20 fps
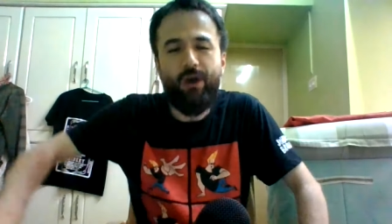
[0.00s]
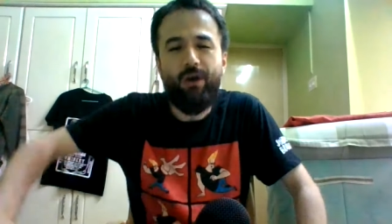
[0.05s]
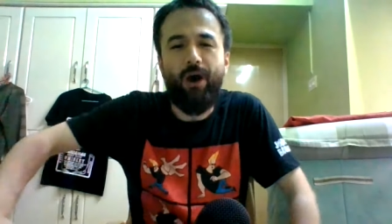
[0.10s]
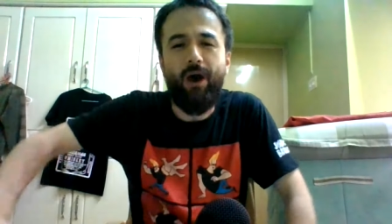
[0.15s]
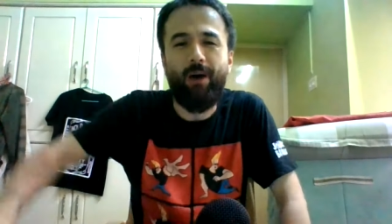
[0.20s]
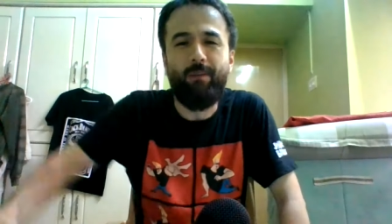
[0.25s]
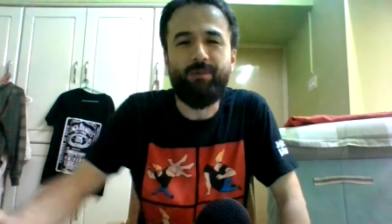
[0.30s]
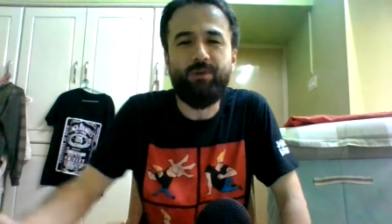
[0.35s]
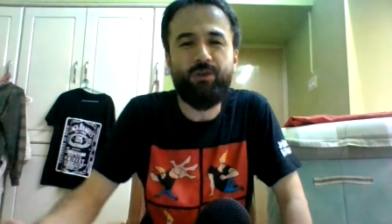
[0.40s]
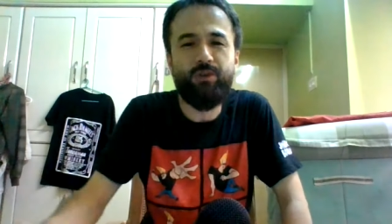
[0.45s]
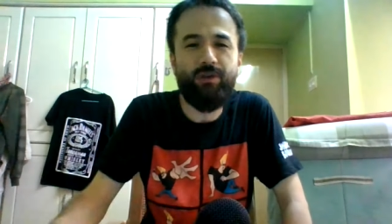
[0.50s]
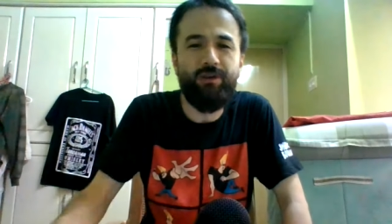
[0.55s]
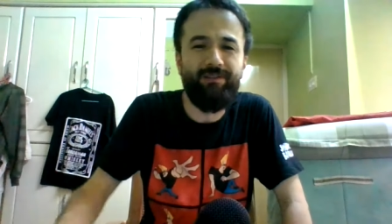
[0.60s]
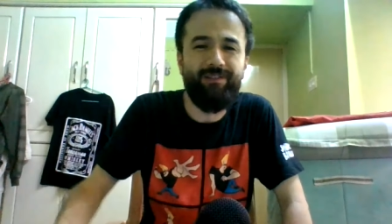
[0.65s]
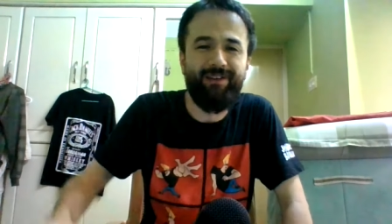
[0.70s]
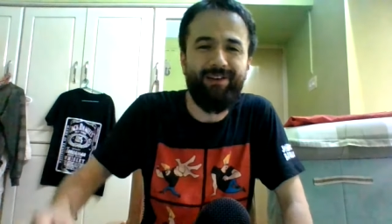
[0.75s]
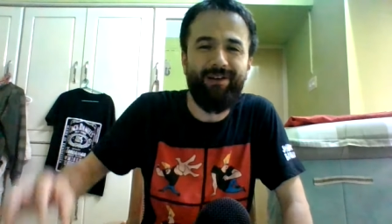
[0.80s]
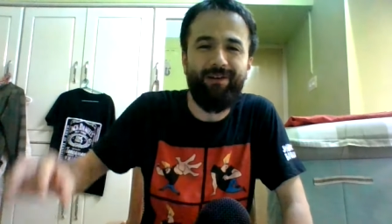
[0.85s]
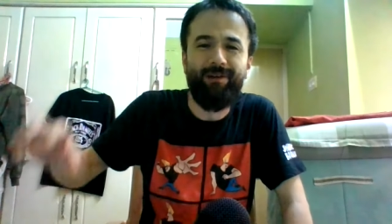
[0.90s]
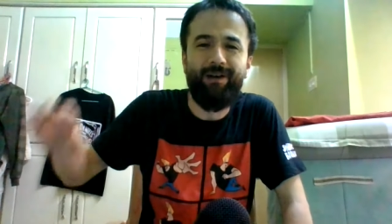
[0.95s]
um,
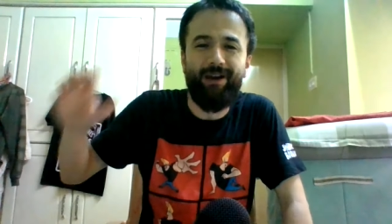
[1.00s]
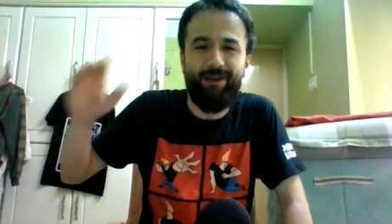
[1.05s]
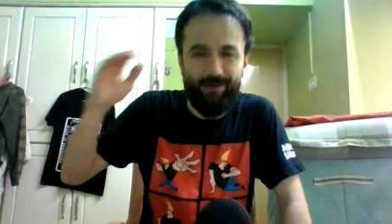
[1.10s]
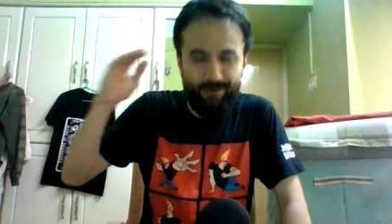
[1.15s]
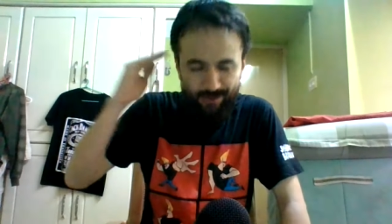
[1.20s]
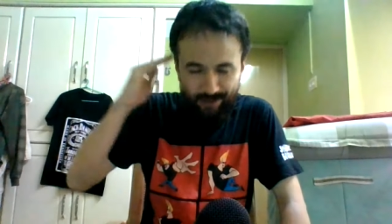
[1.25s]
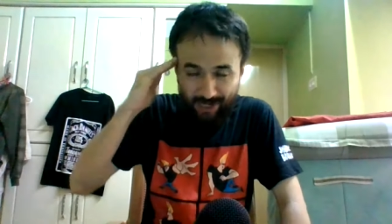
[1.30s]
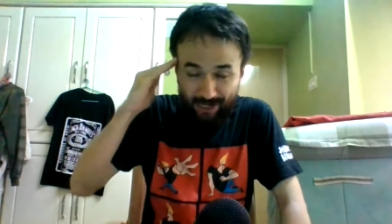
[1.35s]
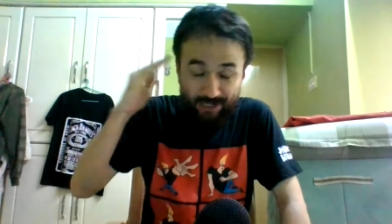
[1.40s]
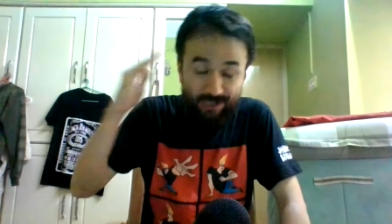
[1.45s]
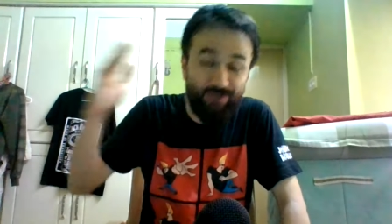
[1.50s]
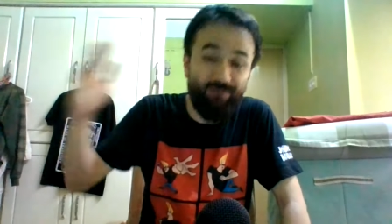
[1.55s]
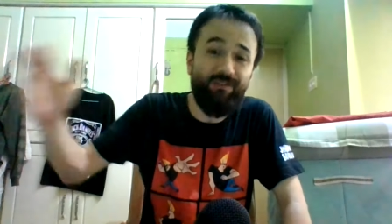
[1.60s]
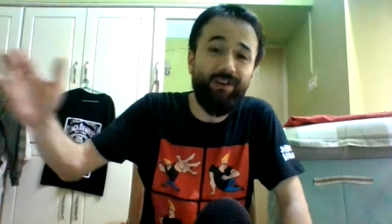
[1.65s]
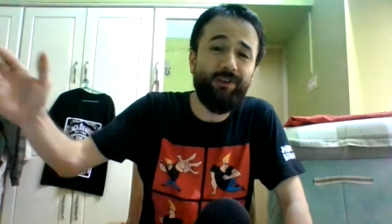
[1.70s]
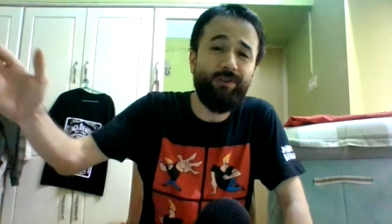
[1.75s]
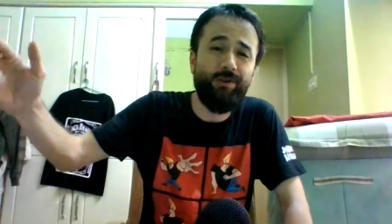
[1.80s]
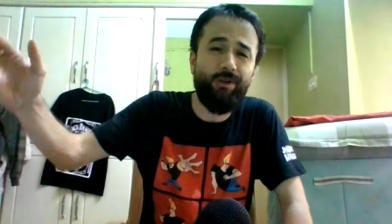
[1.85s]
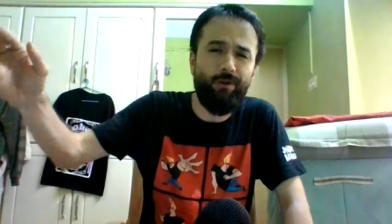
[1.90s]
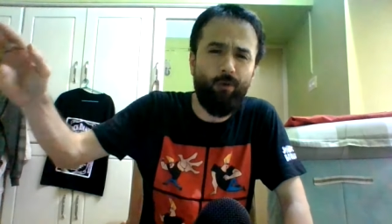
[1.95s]
you know uh, science
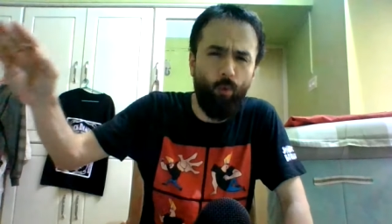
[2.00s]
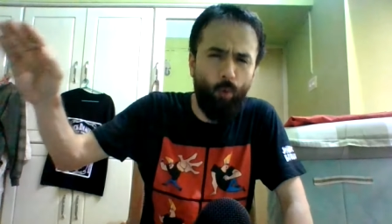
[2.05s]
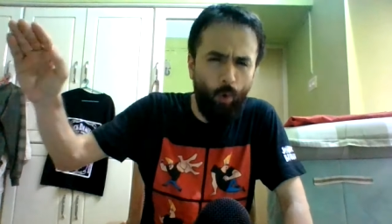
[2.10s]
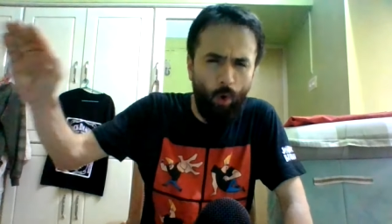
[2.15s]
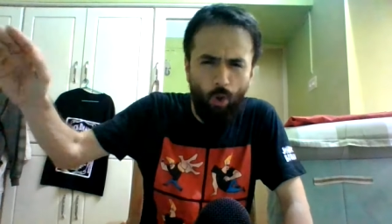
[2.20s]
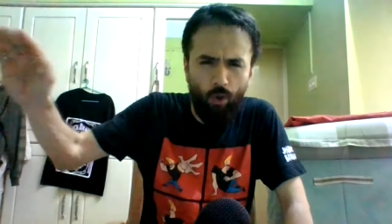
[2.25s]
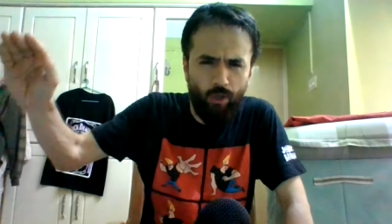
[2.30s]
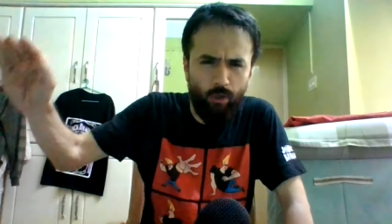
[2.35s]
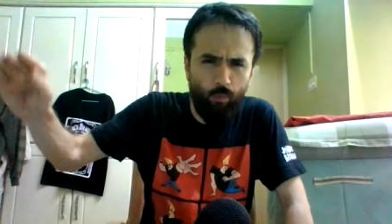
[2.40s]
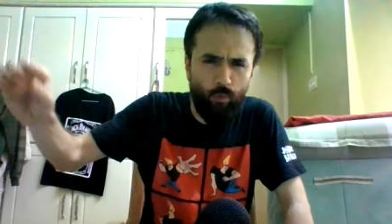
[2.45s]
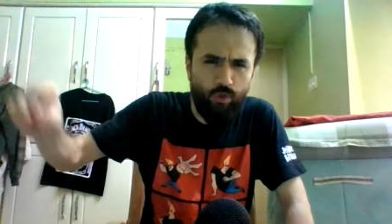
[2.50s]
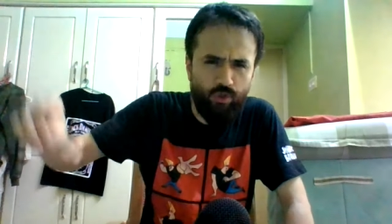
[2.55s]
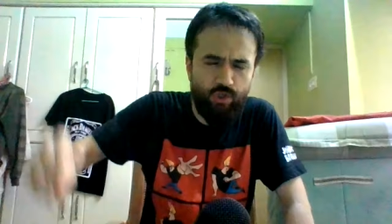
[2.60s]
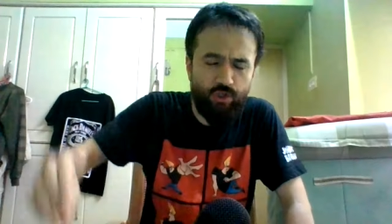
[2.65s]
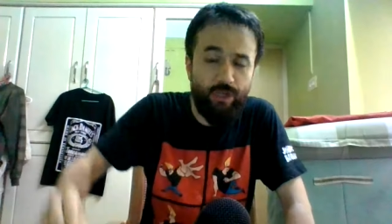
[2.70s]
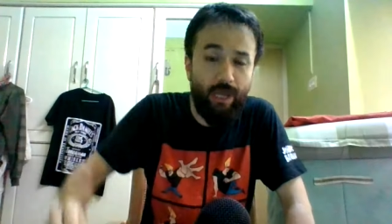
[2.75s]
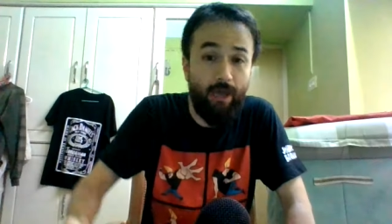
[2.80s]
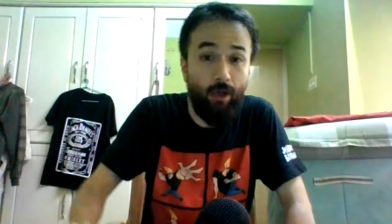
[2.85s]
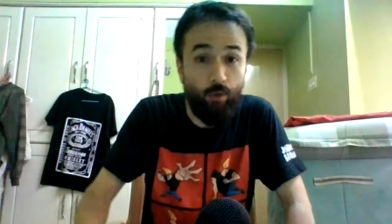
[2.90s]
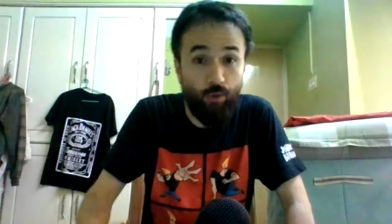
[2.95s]
fiction or Hollywood
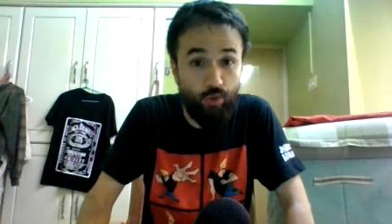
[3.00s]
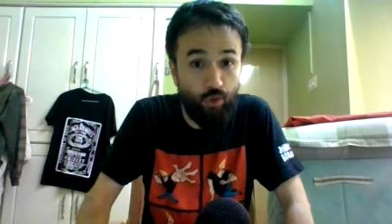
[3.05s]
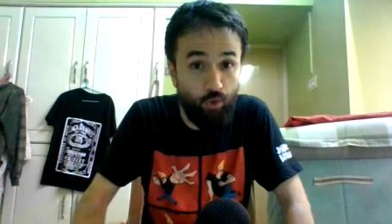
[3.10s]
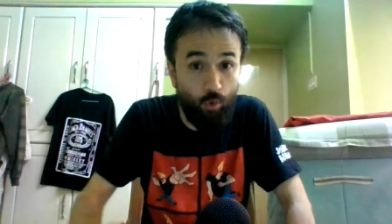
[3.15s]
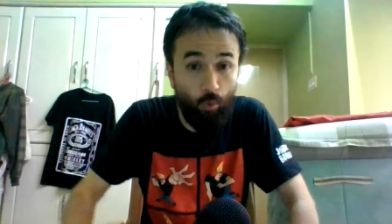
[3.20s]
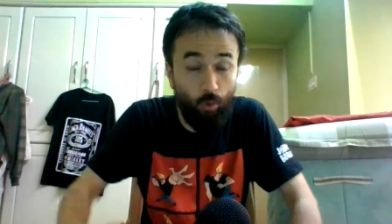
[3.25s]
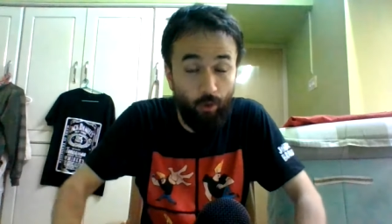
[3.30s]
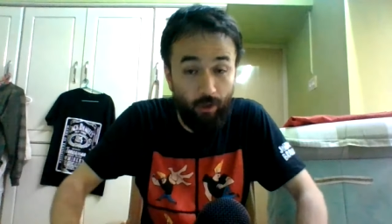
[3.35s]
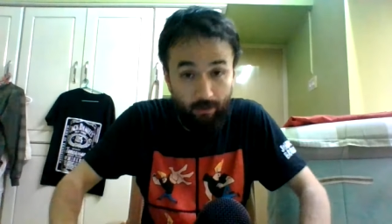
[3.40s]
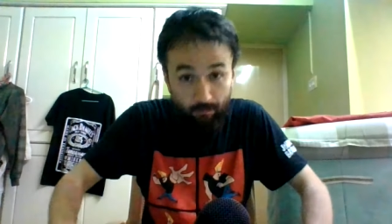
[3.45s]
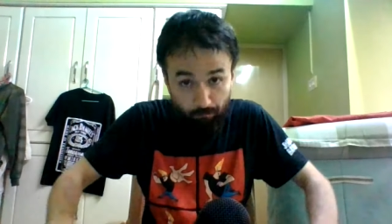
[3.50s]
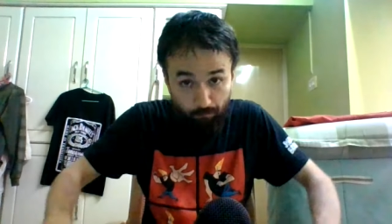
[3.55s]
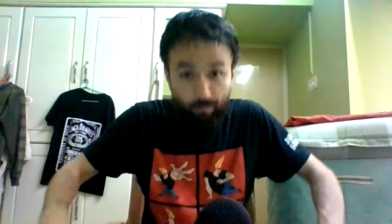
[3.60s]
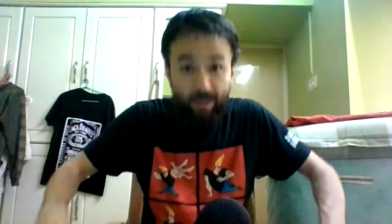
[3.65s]
style story,